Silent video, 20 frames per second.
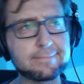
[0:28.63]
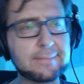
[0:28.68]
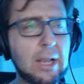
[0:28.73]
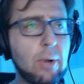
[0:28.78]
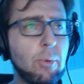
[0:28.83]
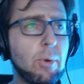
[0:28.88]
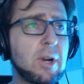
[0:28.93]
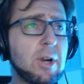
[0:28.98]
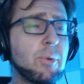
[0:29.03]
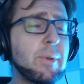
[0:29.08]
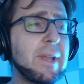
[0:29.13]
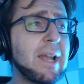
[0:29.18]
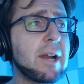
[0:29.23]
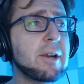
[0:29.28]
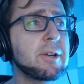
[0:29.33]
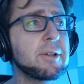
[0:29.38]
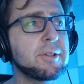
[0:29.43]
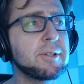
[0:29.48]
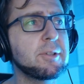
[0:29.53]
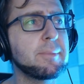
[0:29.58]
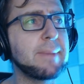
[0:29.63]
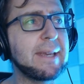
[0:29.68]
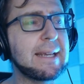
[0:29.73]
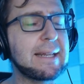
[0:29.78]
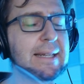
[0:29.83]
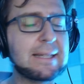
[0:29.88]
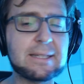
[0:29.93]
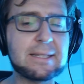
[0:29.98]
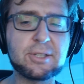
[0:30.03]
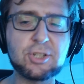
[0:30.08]
where we are going to make a
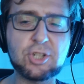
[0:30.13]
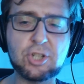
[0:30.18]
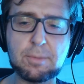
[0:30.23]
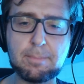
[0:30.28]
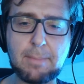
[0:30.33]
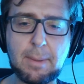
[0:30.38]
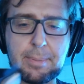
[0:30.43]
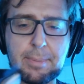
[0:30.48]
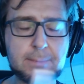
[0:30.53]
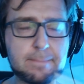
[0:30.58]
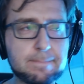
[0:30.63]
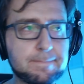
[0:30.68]
little shmup.